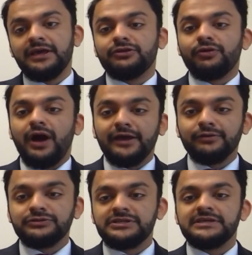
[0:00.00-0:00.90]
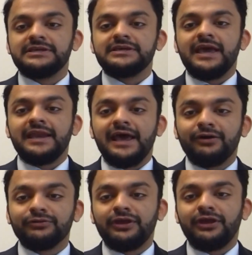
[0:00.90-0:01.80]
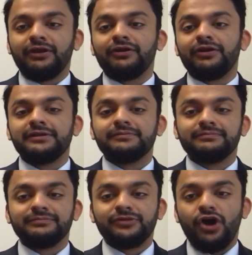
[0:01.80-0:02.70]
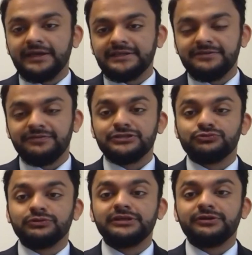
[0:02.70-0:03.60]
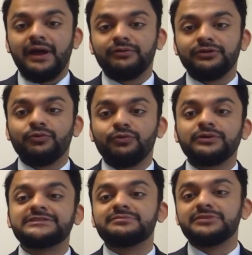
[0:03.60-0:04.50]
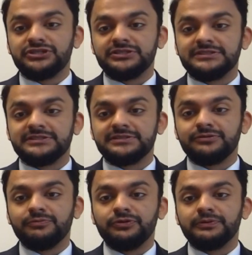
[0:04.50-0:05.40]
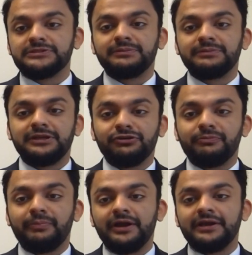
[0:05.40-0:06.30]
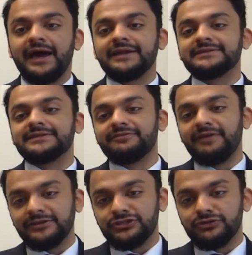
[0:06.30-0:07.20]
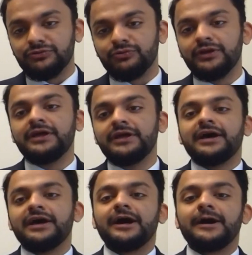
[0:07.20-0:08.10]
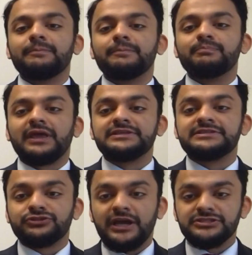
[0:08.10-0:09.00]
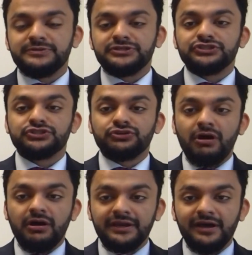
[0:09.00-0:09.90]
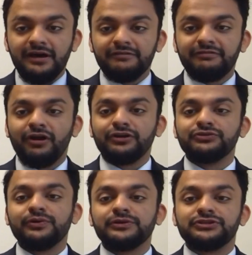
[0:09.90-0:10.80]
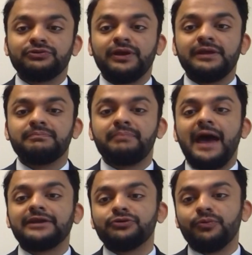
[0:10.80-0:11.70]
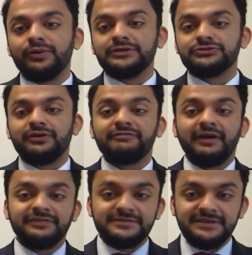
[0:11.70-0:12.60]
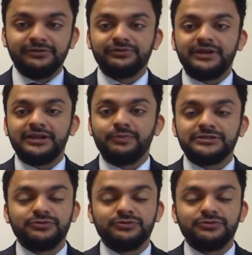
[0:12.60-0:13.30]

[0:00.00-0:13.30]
IoT and healthcare and connectivity is really around, what's the emissions? You put something near the body, how does it affect you? Is the transmission strong enough? Are you going to create bad noise or affect the signal in any way?